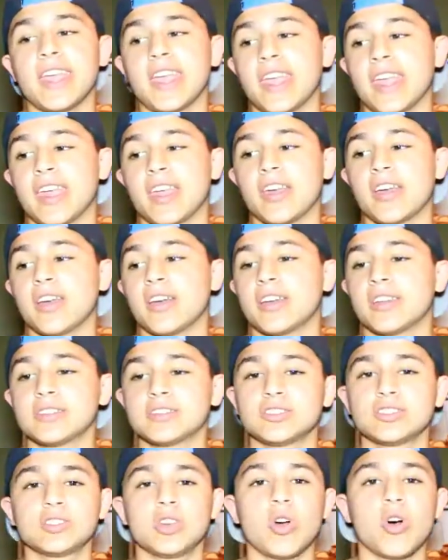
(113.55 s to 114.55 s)
a
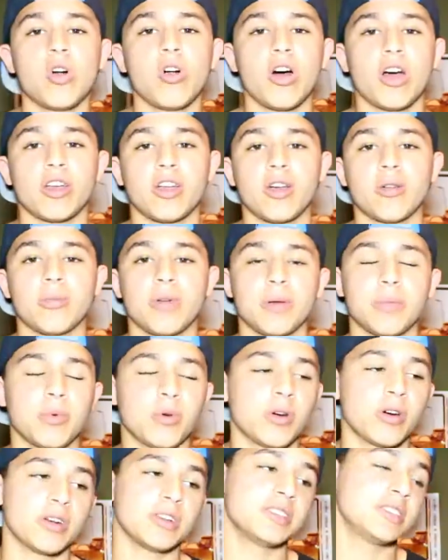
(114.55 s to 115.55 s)
toll on all my
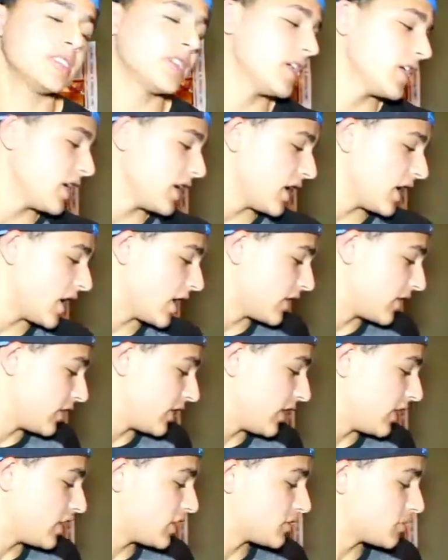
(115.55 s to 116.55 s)
boards. And
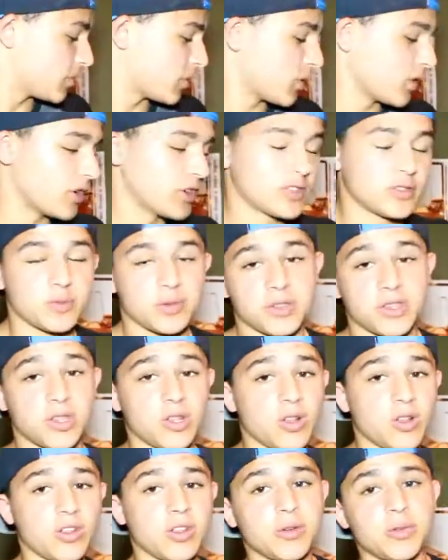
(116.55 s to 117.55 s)
these boards were
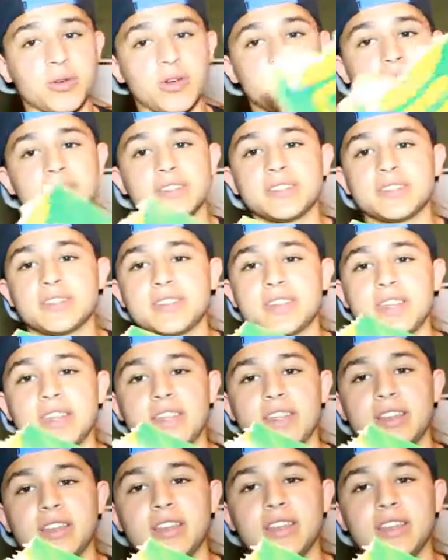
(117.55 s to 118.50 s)
the only ones that